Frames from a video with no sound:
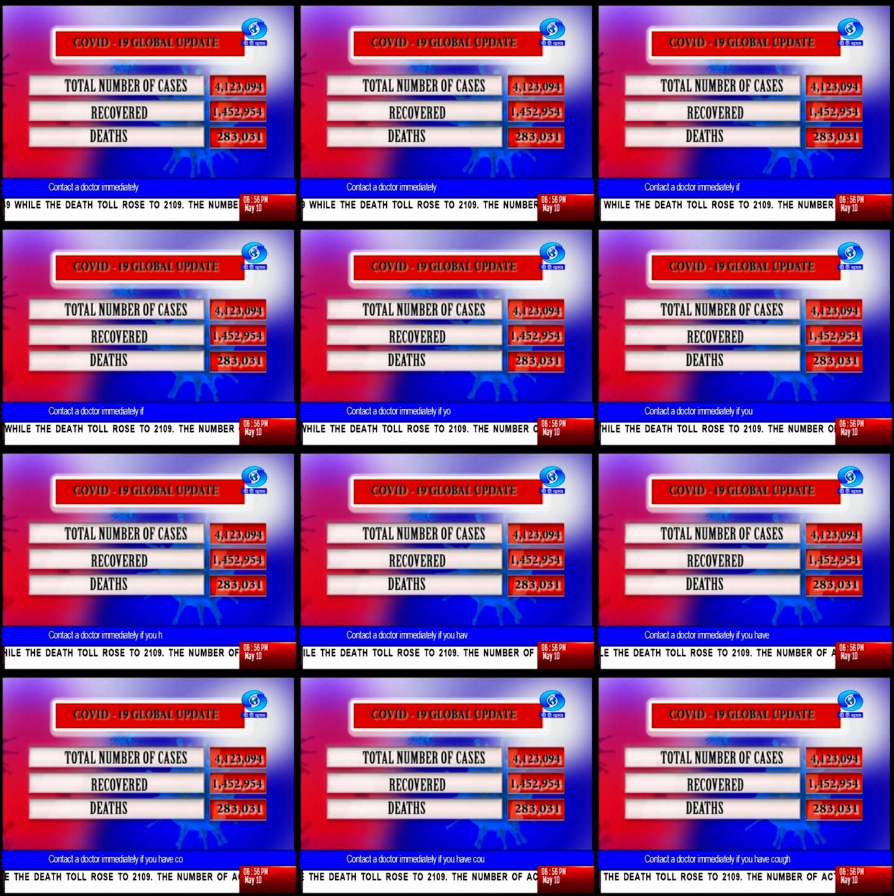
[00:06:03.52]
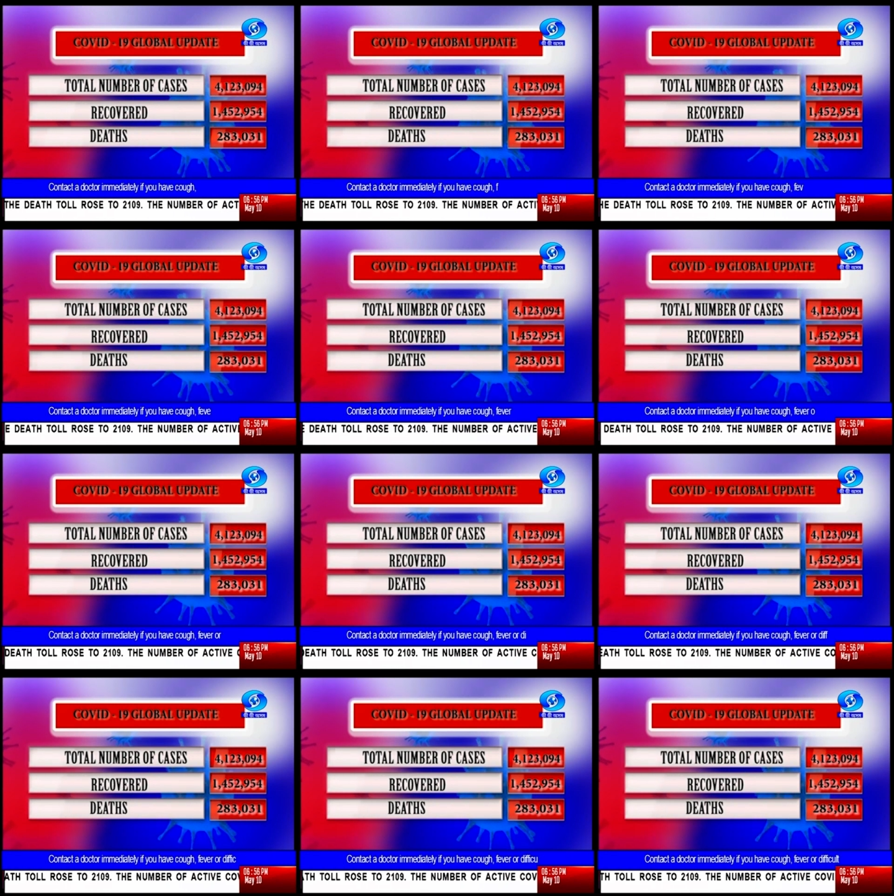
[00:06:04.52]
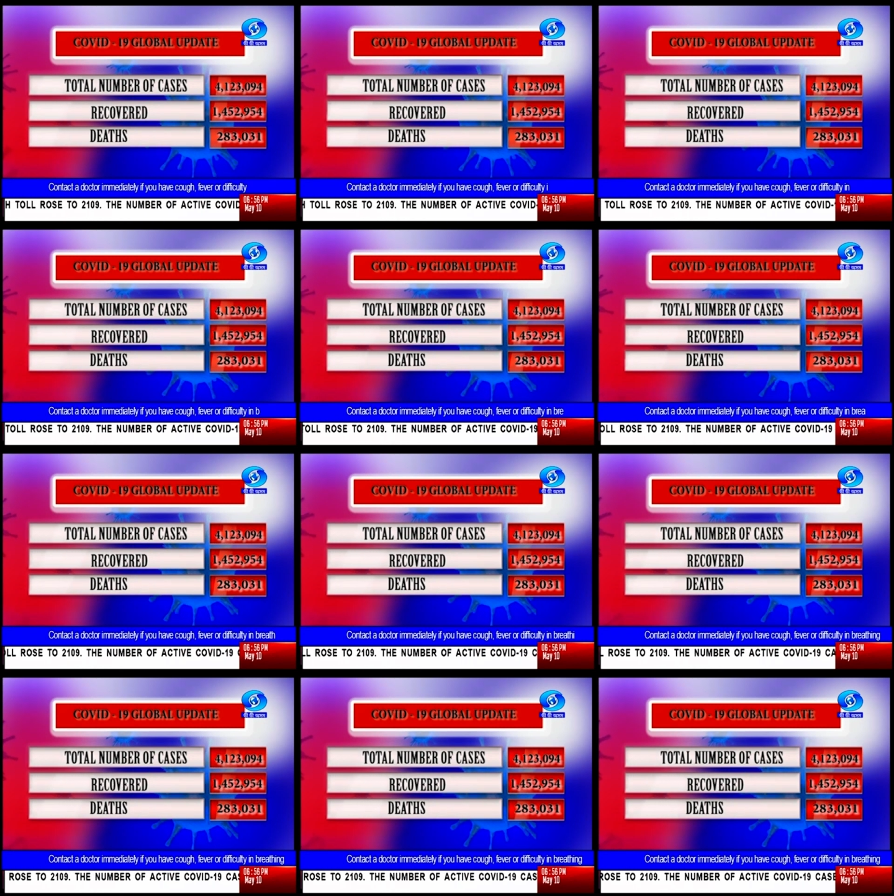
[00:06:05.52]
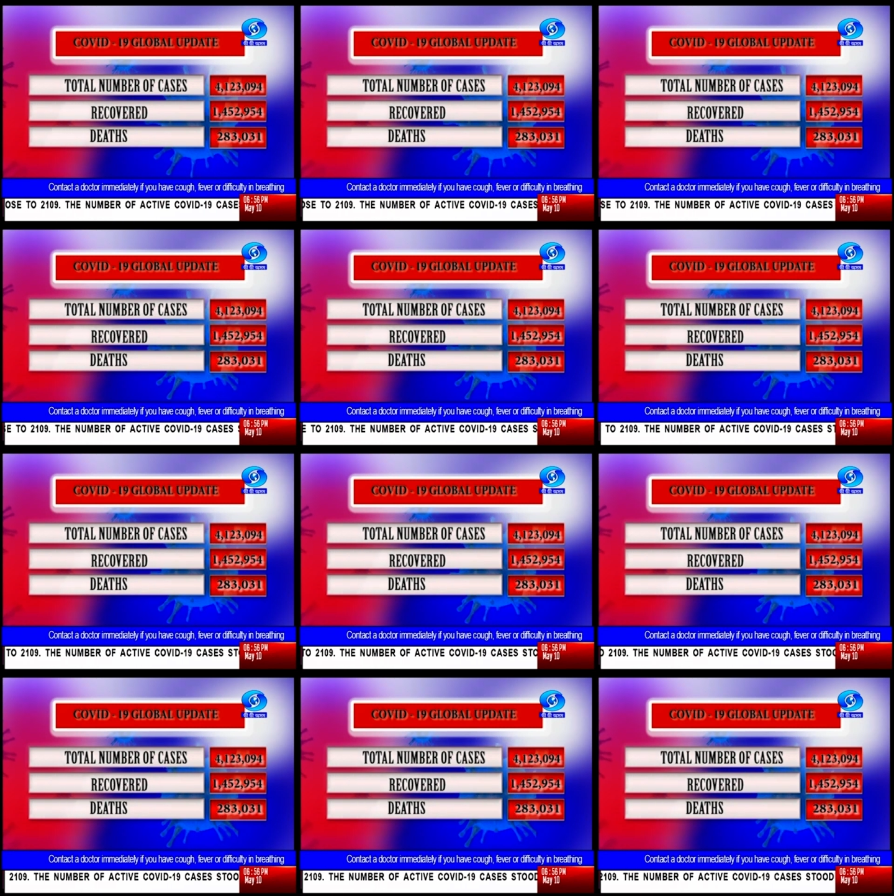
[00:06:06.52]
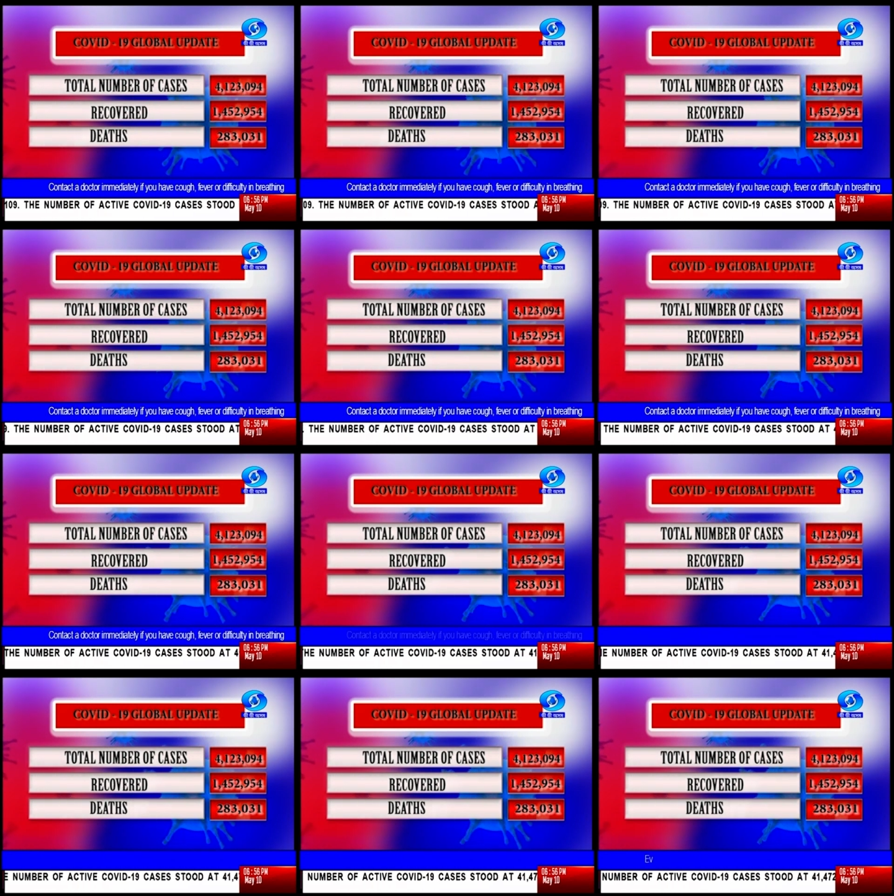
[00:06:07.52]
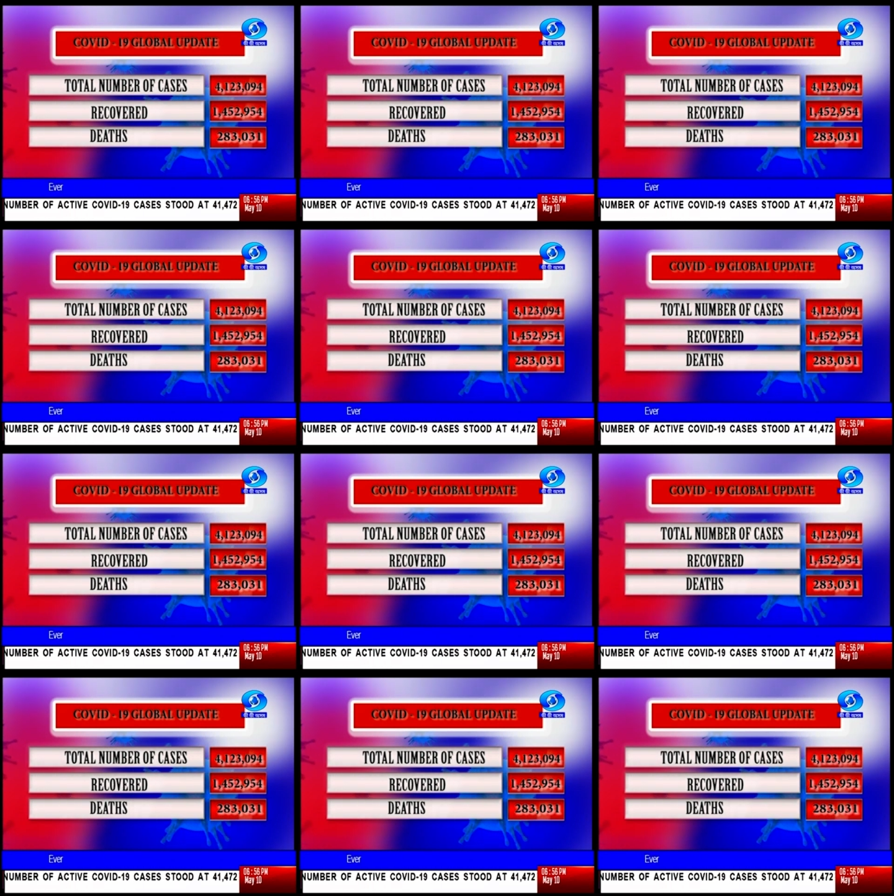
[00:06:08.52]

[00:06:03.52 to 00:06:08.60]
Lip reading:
Nobody's mouth can be seen.